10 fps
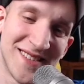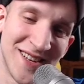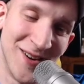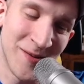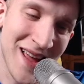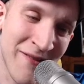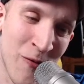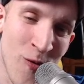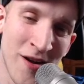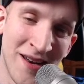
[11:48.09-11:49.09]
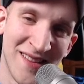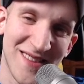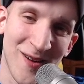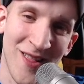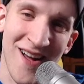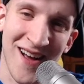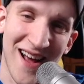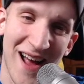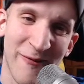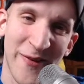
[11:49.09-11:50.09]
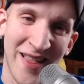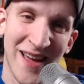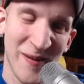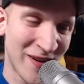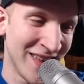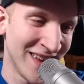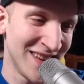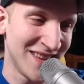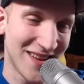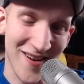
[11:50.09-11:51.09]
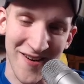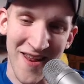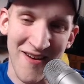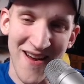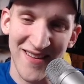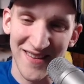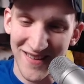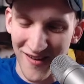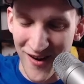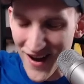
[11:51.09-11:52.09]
we haven't won in so long, I feel like we really need to turn it around. So